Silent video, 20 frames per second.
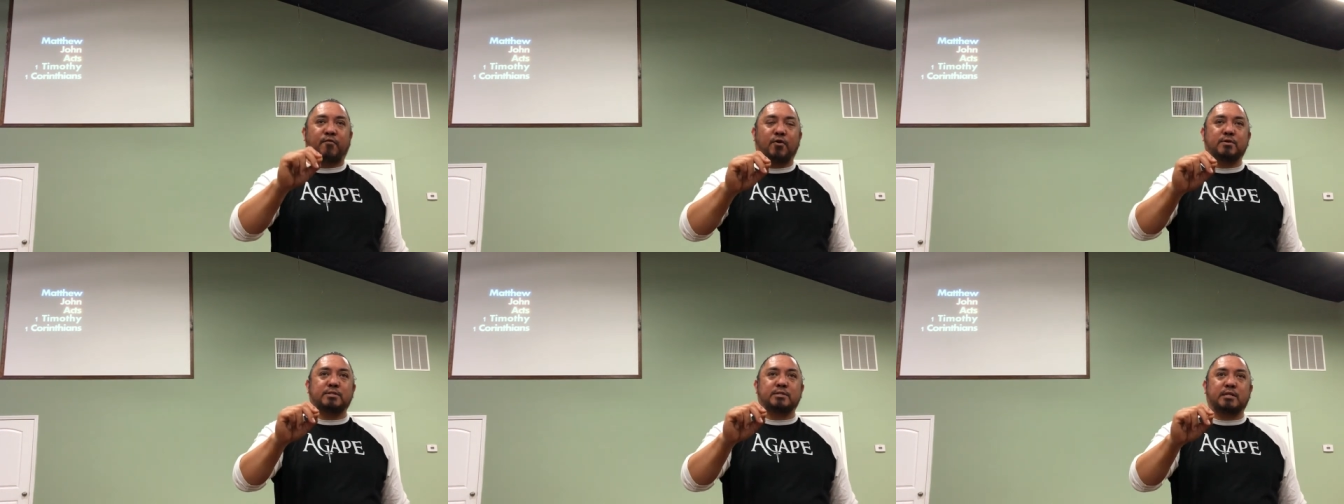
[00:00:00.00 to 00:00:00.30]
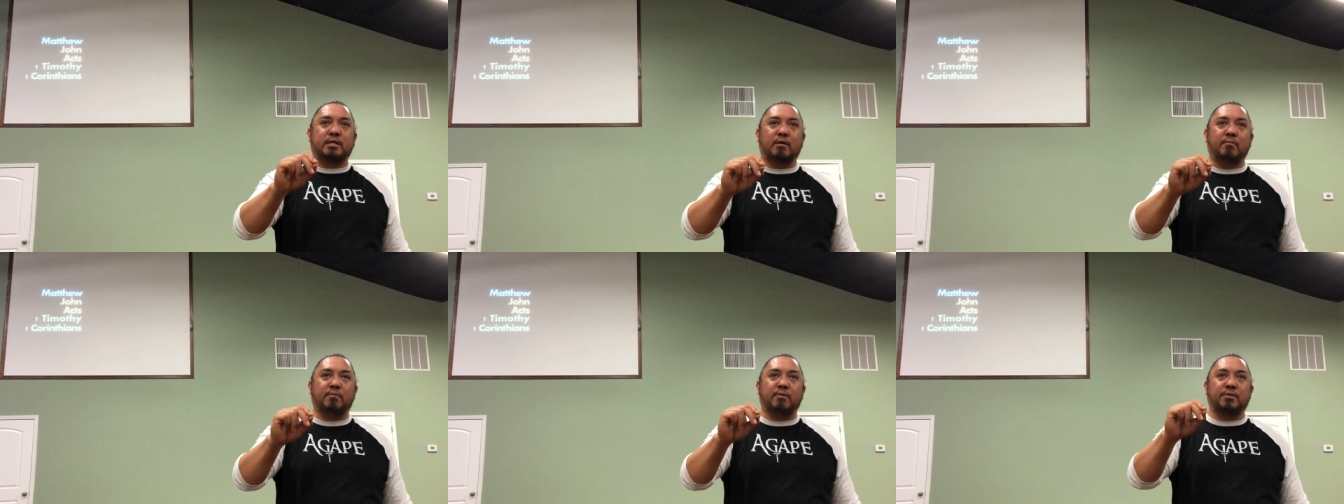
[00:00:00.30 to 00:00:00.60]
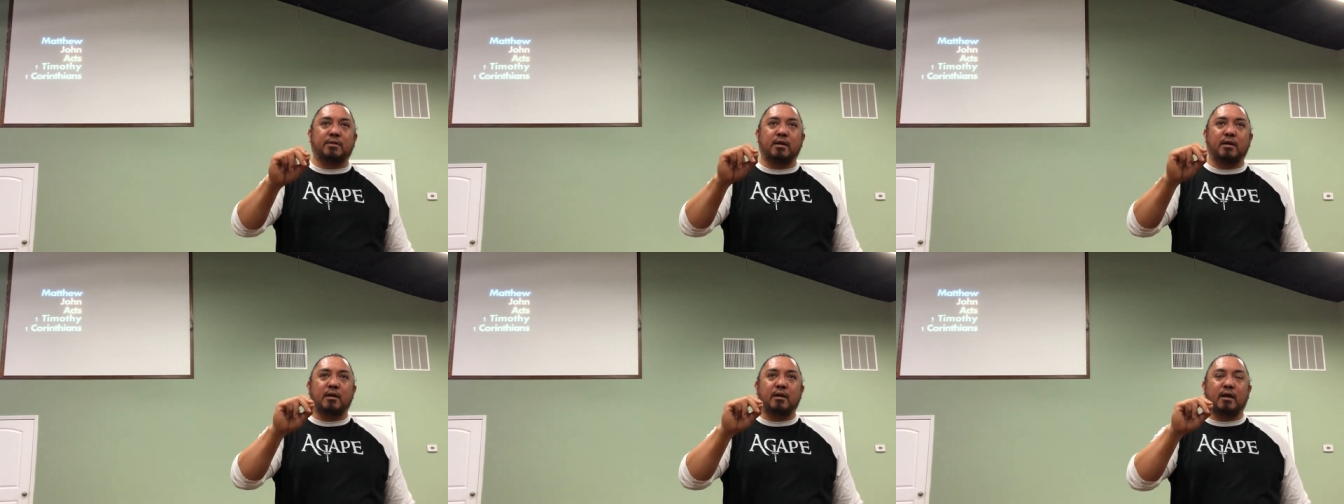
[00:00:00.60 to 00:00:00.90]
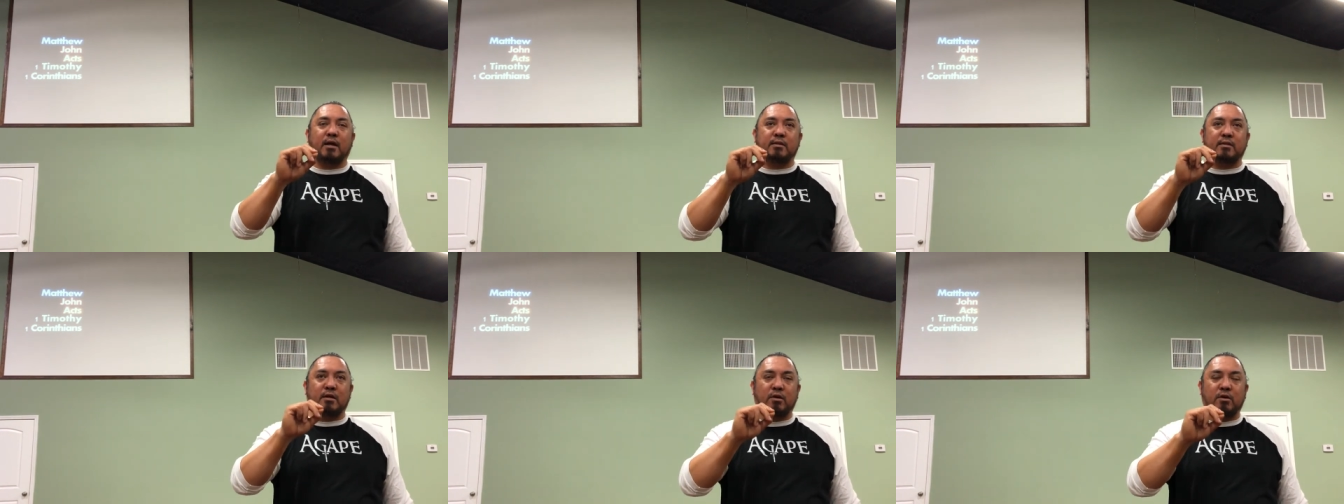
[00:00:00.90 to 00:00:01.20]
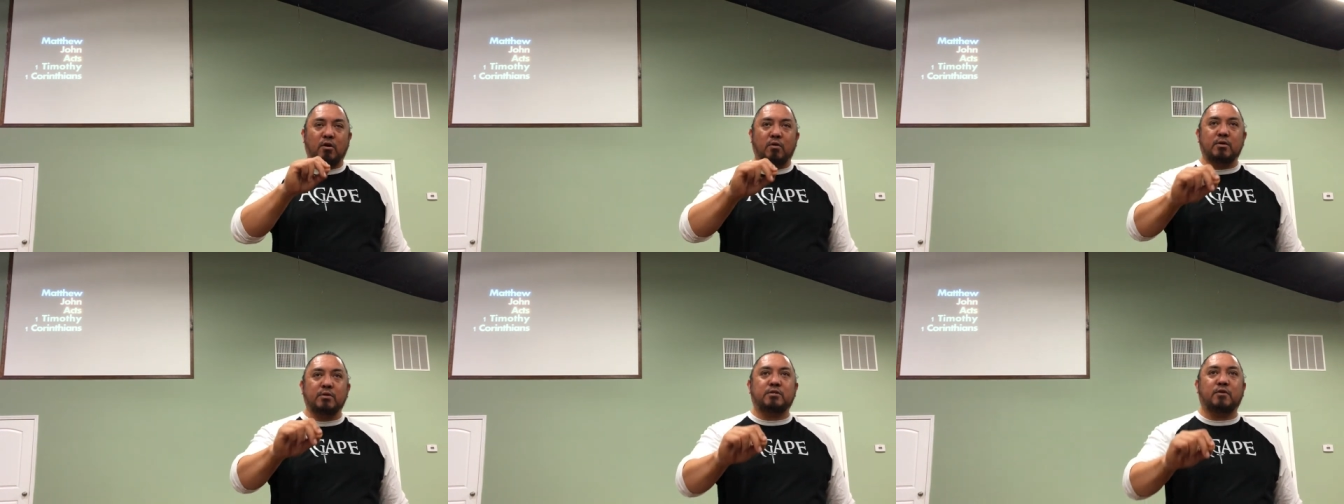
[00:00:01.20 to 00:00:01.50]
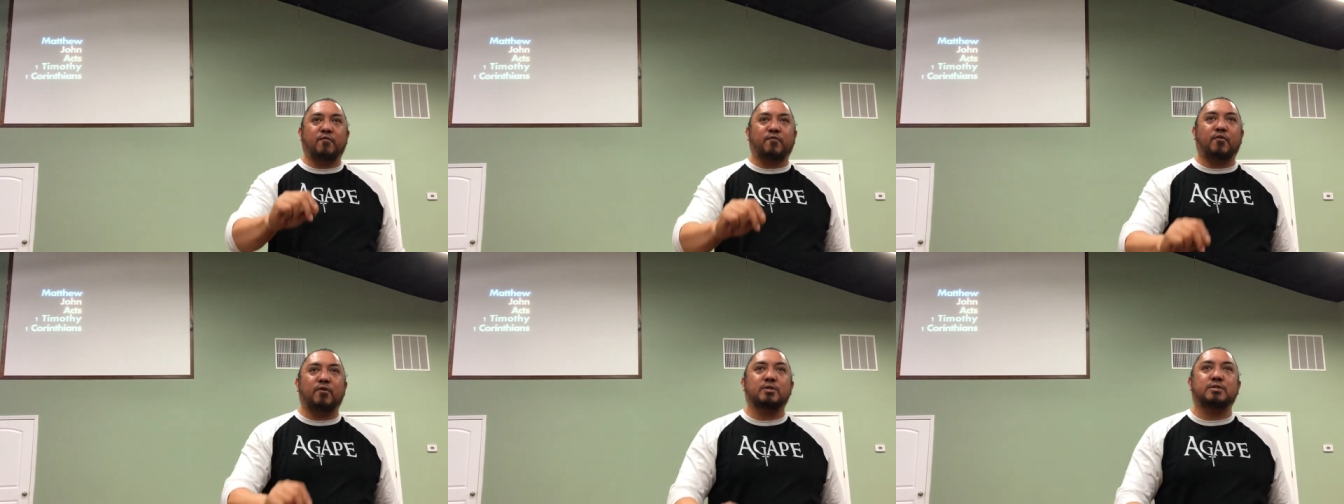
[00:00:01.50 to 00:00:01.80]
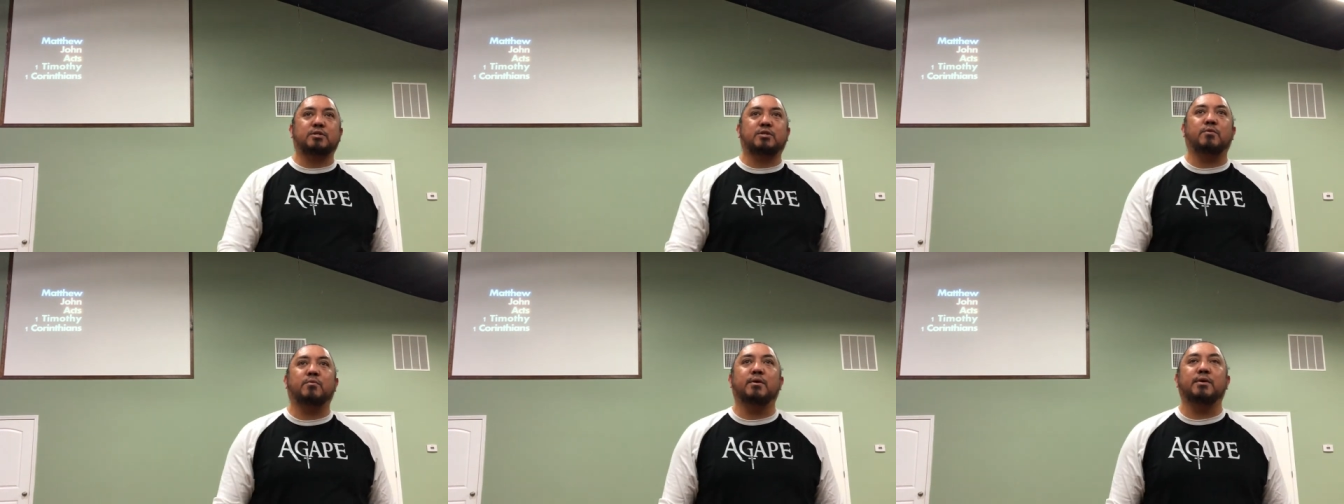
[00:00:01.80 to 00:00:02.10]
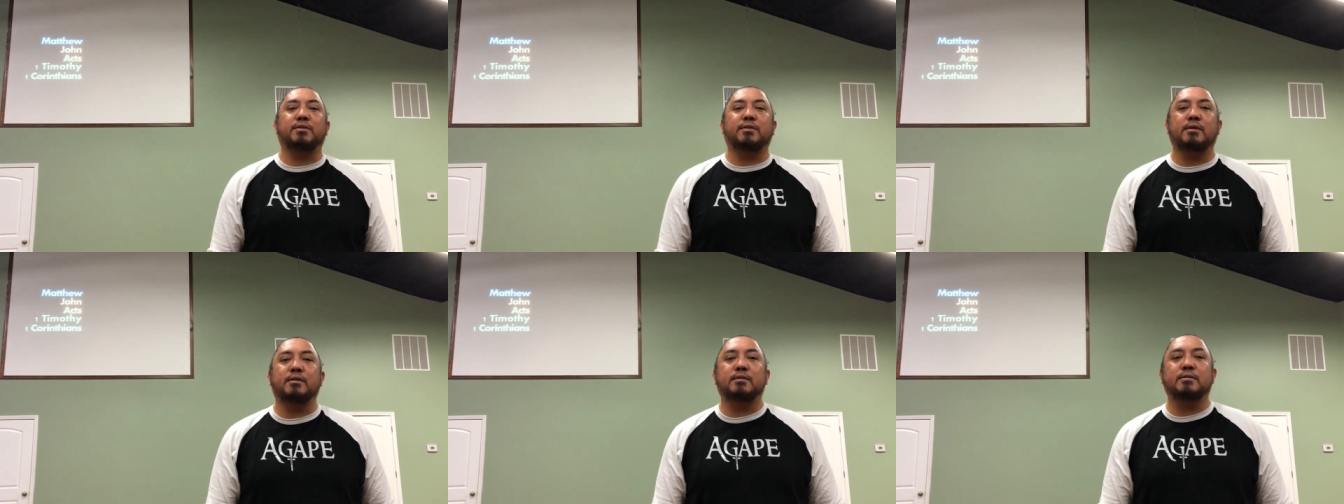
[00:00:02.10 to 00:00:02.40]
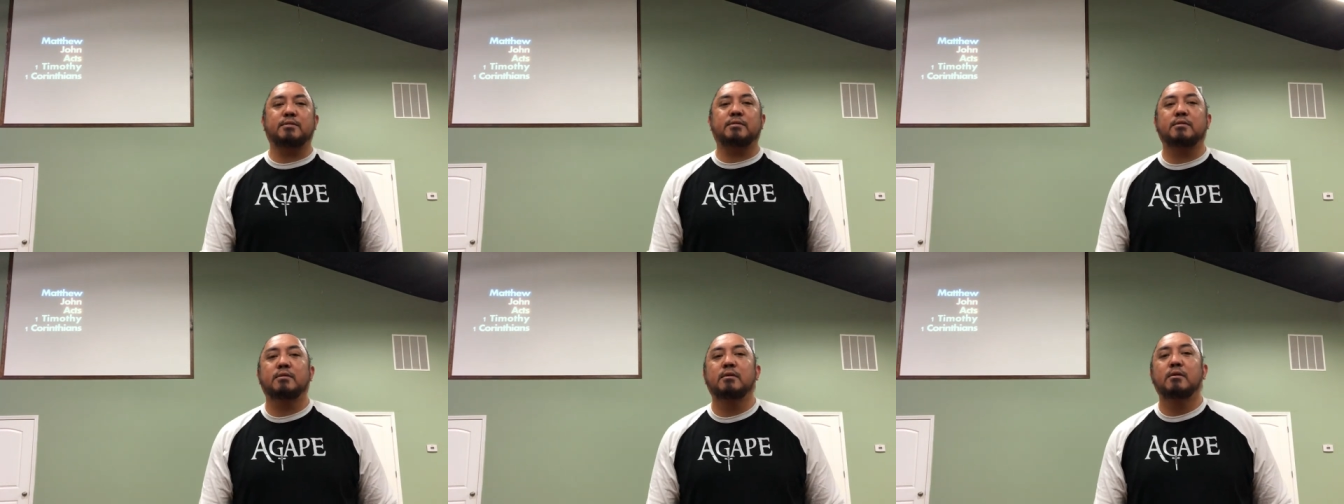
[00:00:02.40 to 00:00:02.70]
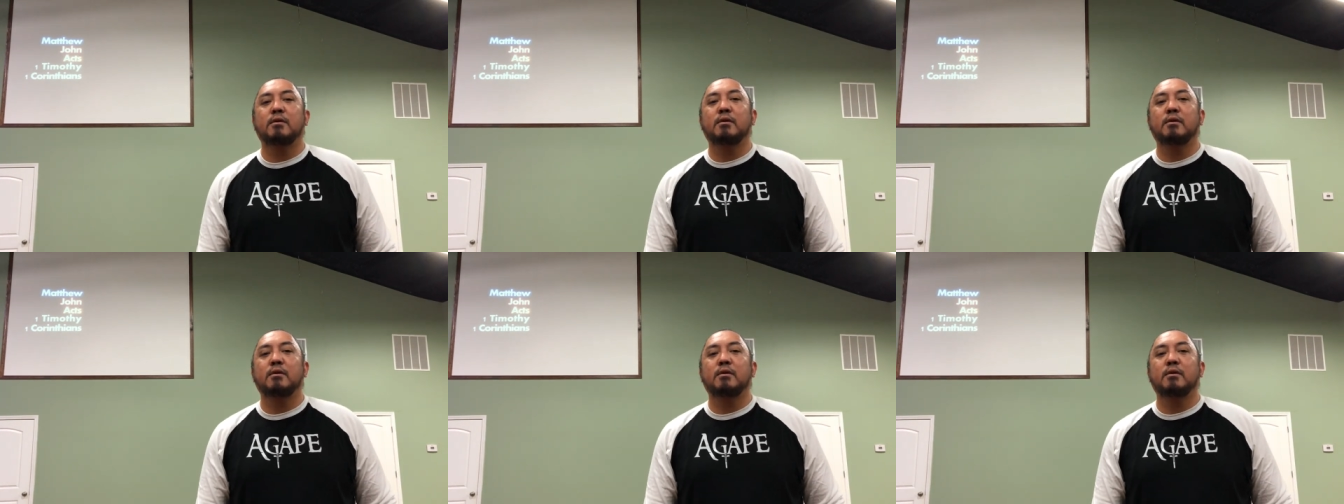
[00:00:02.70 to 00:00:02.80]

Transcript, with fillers: 1 Timothy, and then go into 1 Corinthians